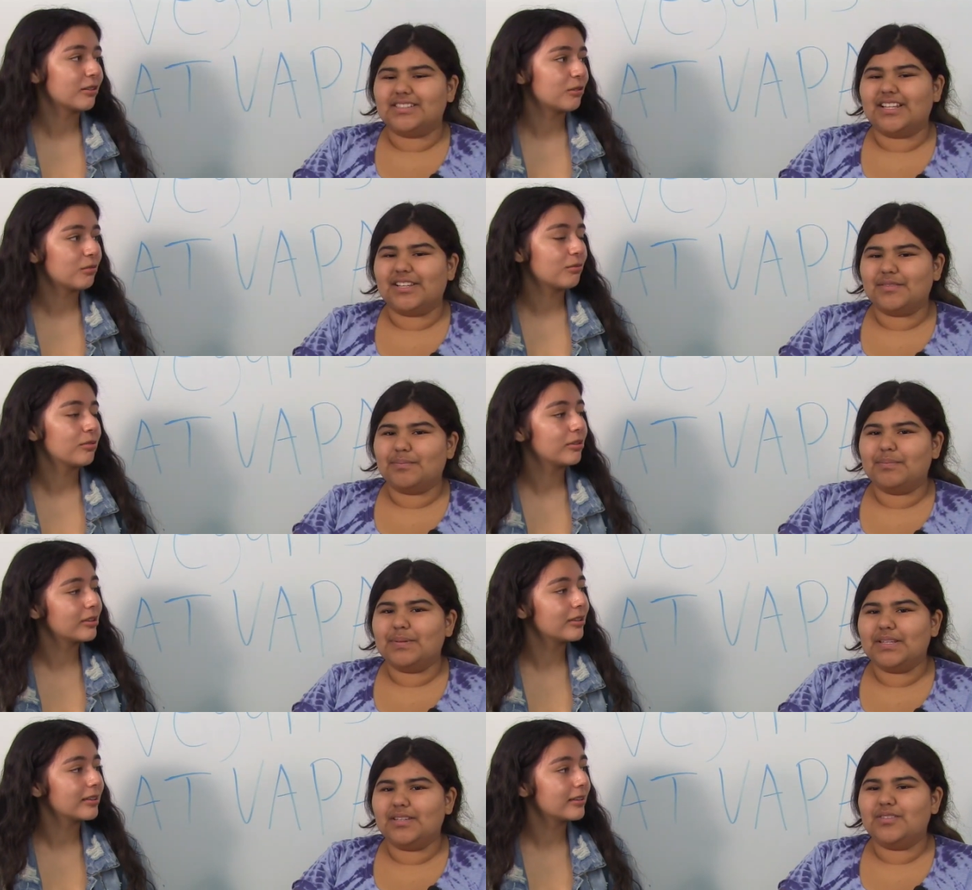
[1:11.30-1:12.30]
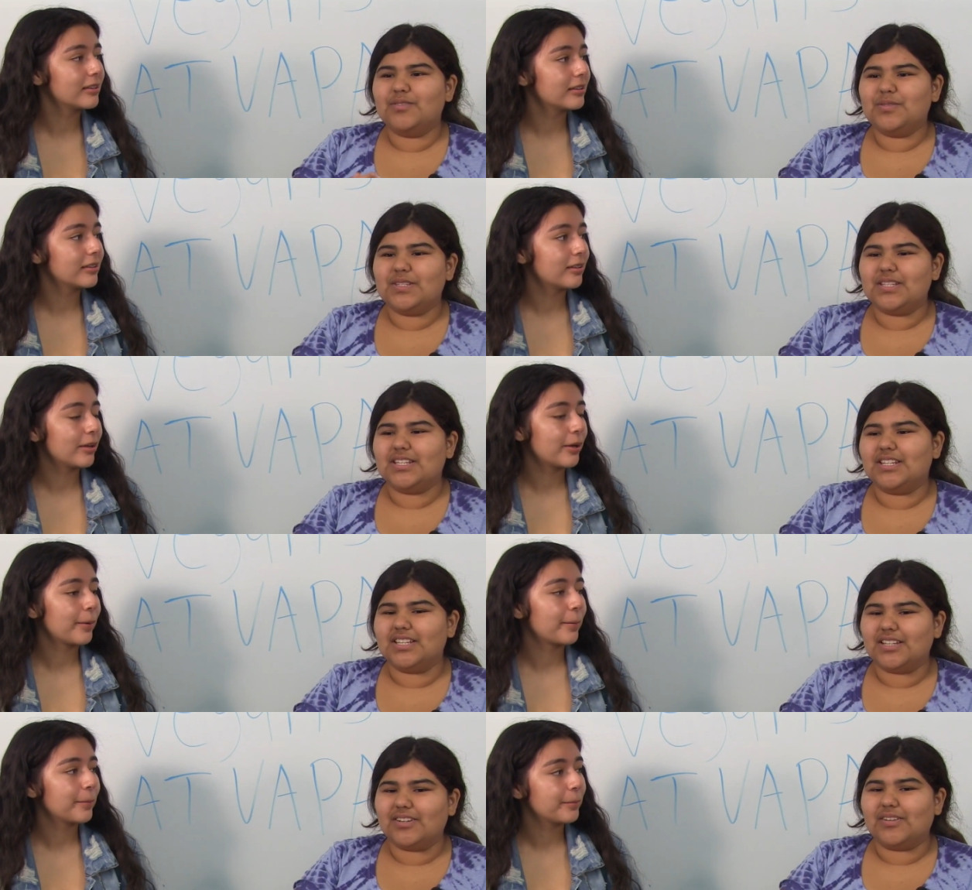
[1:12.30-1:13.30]
Speaker 1: like being used to
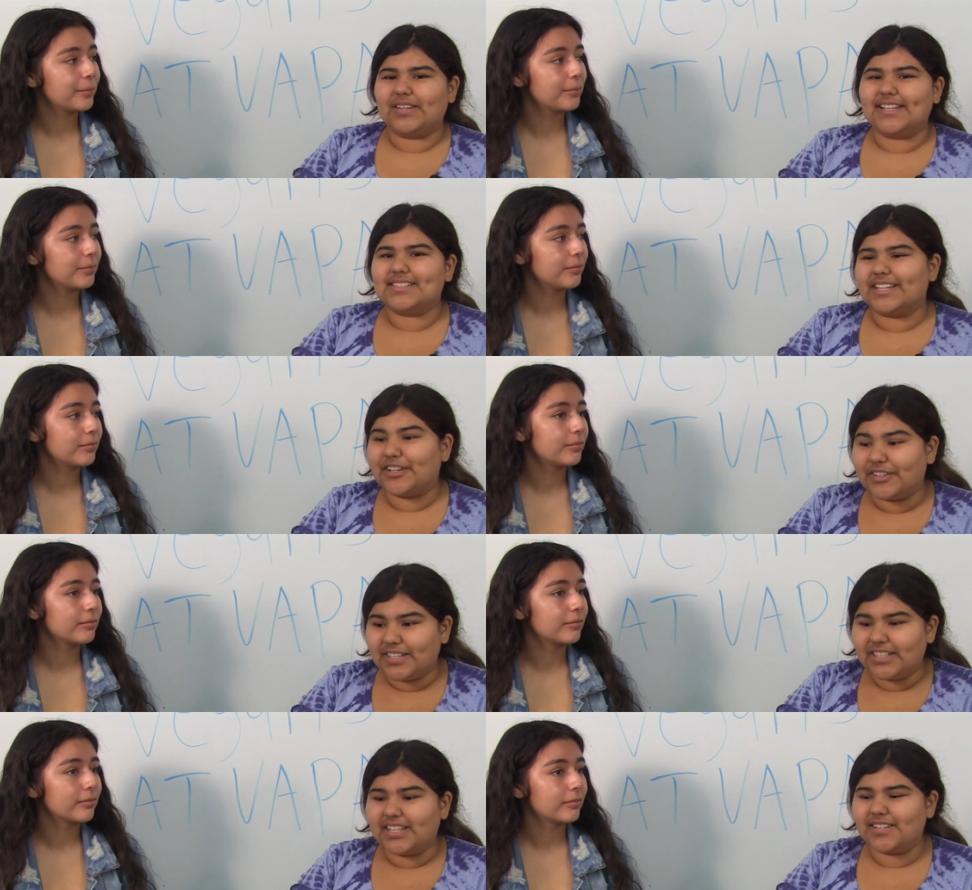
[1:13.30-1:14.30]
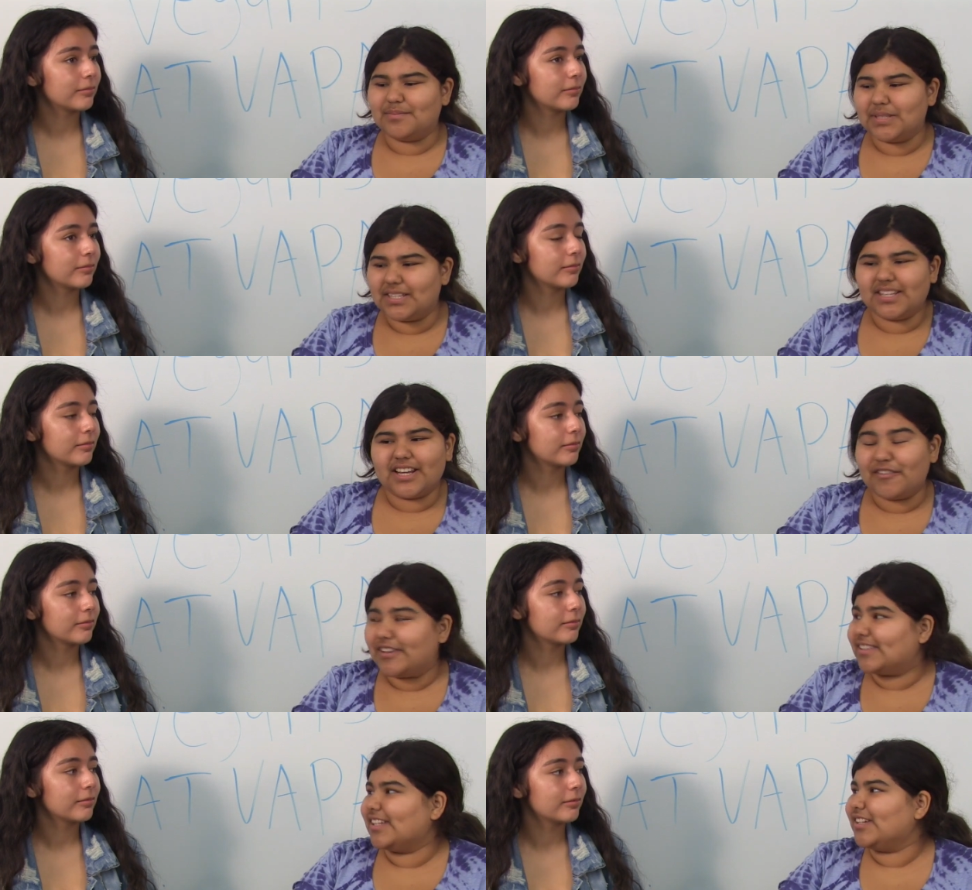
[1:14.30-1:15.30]
eating like dairy and meat and
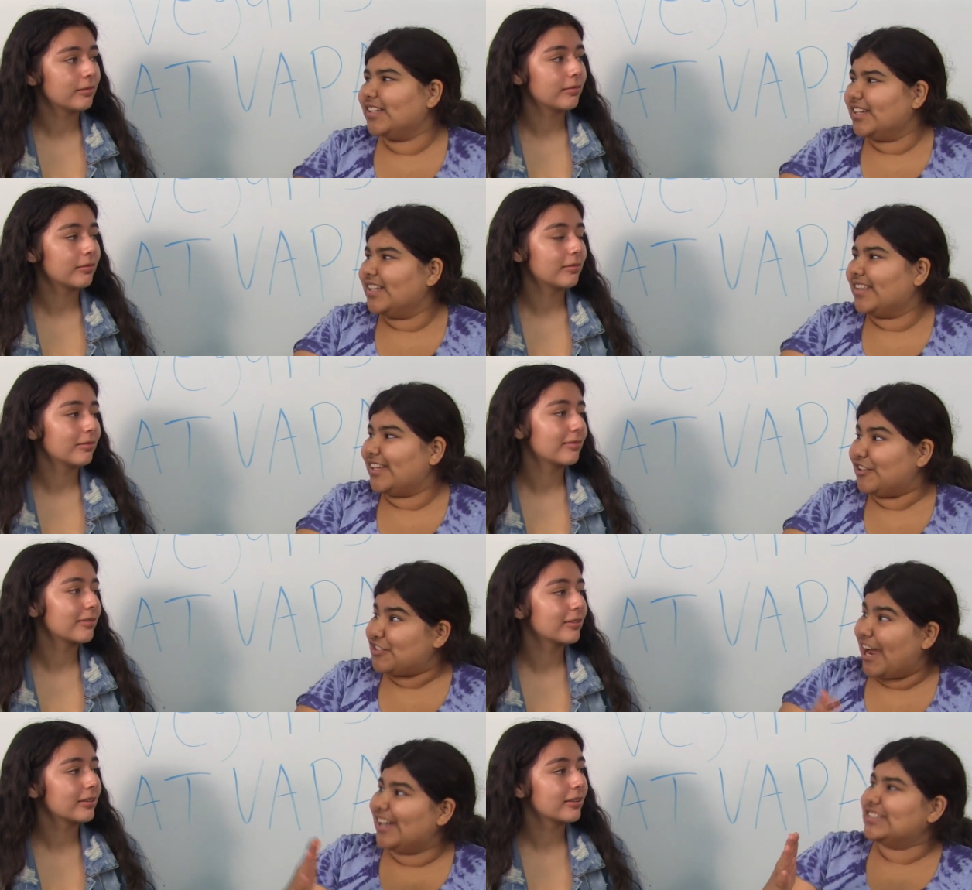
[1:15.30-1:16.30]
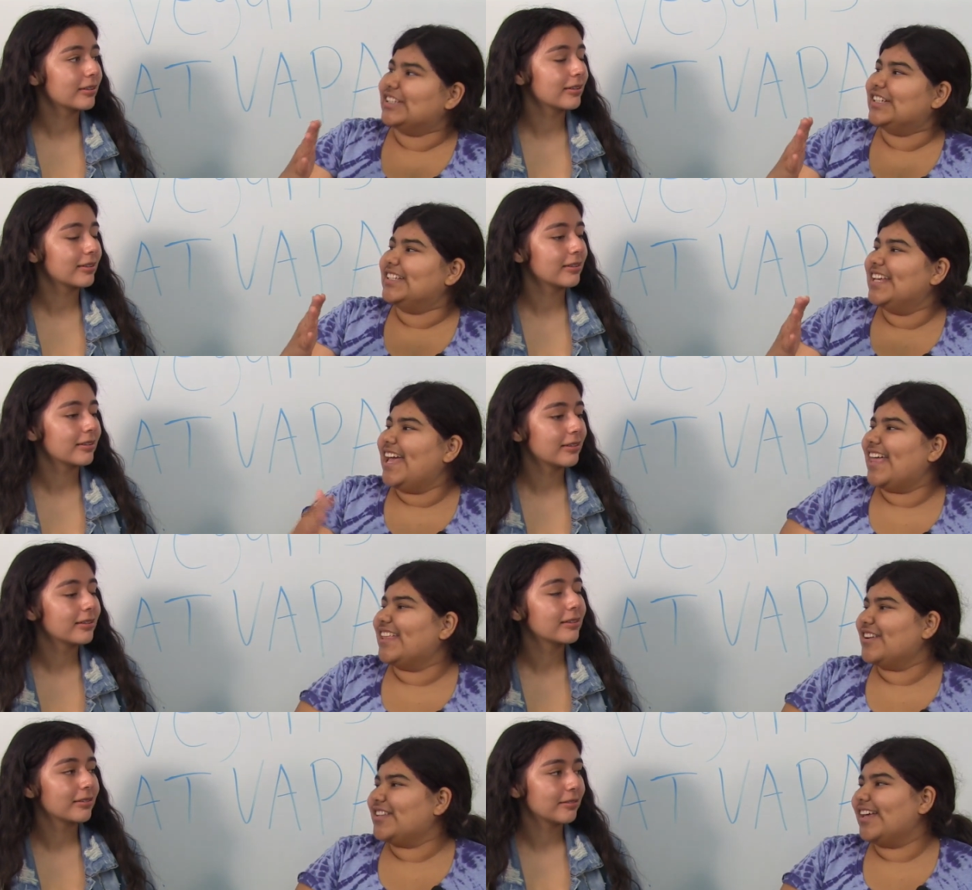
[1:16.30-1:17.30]
everything like your childhood and
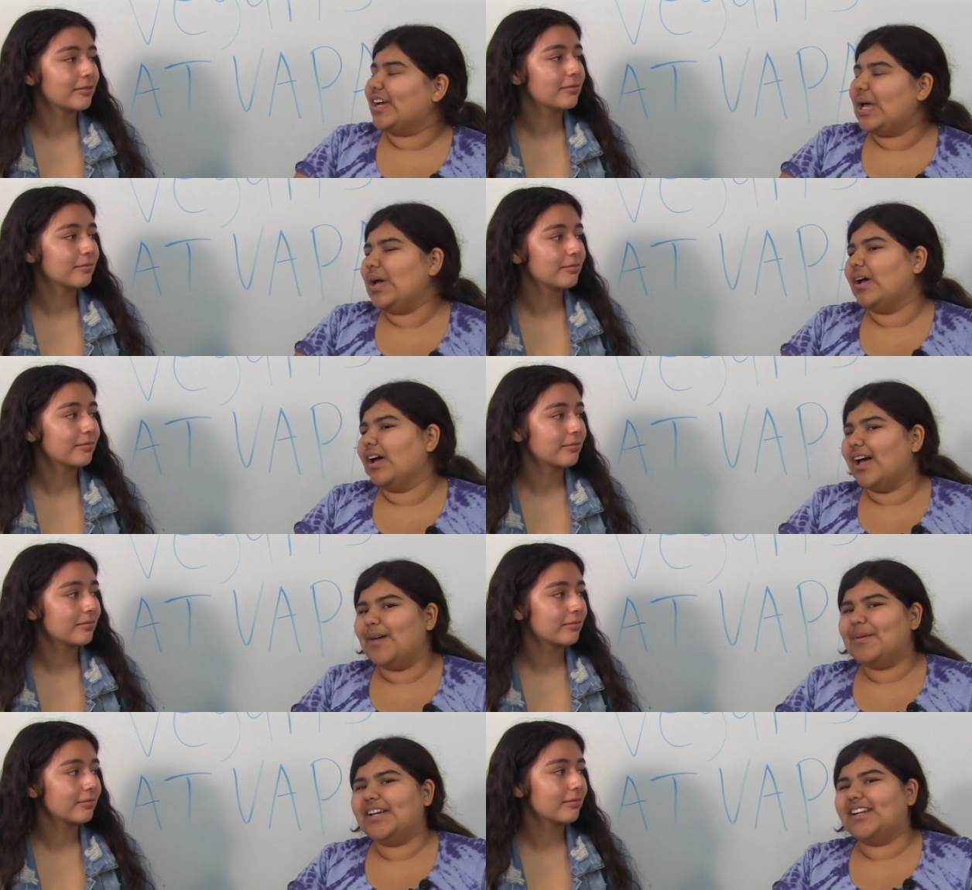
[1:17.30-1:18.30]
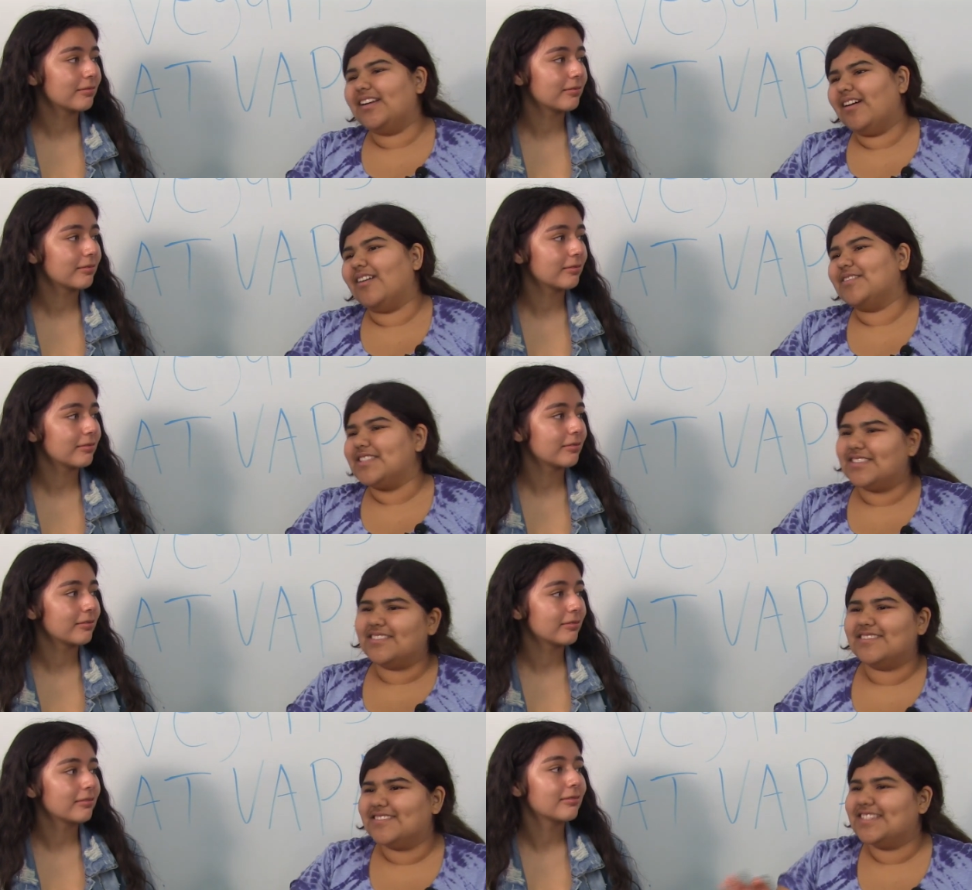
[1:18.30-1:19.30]
then you're like, "Oh, I'm going to cut it off
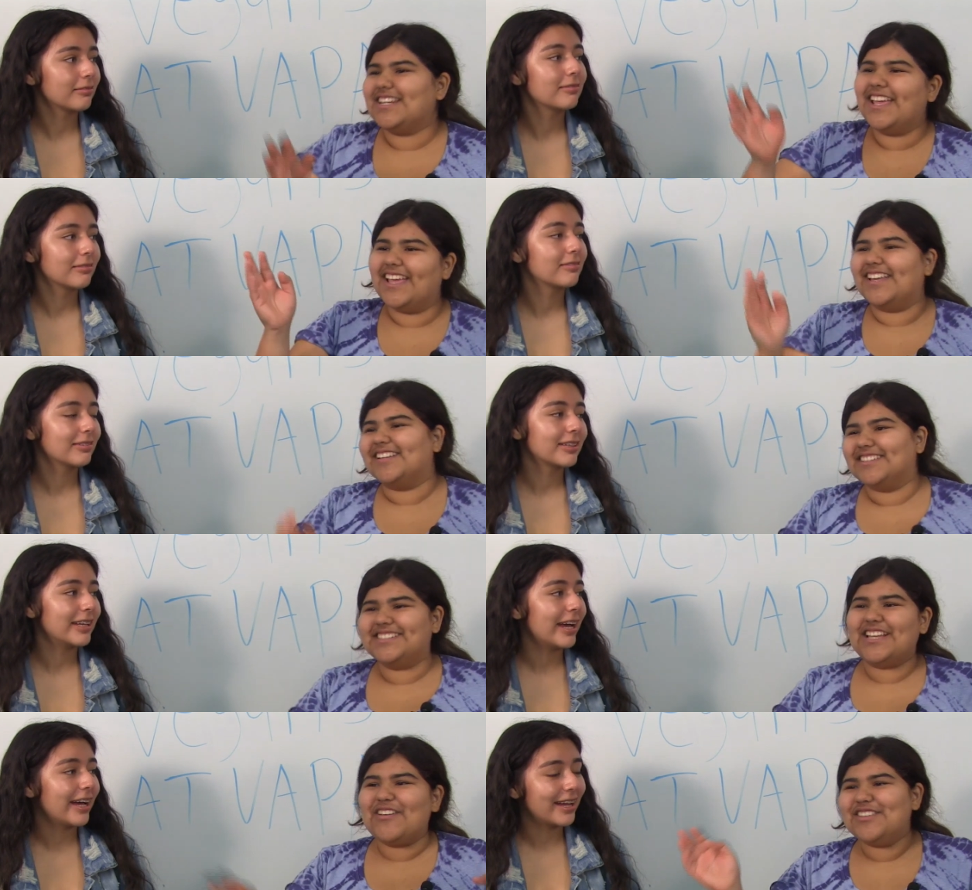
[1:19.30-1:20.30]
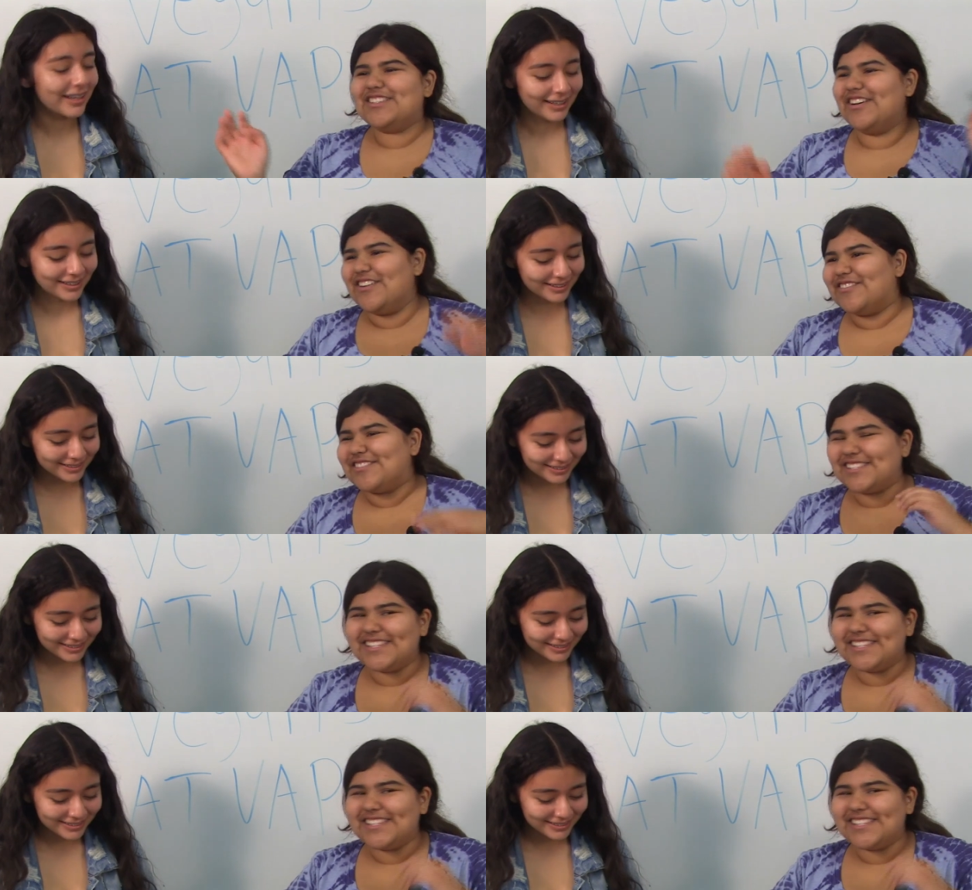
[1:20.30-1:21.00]
today. Let's see how this goes."